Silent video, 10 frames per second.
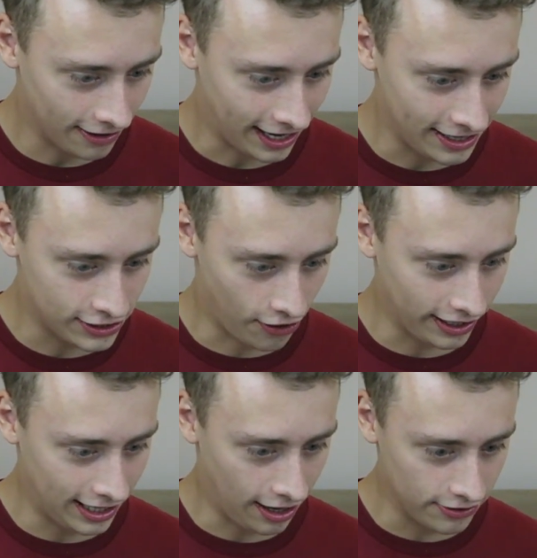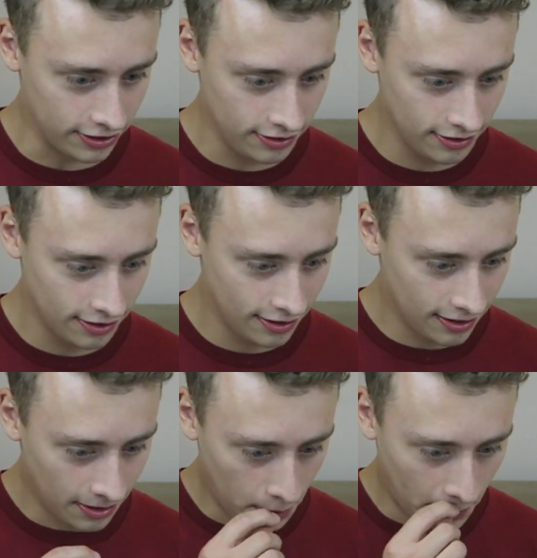Okay, starting in London.
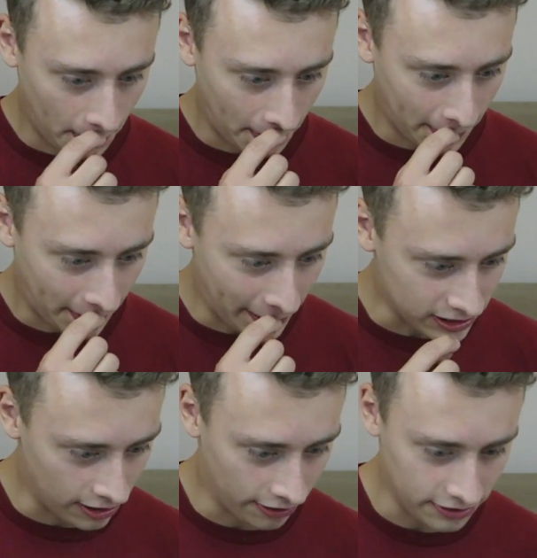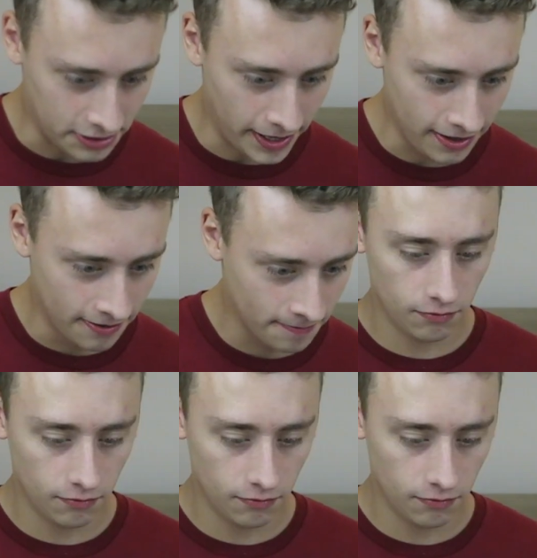That looks like London to me.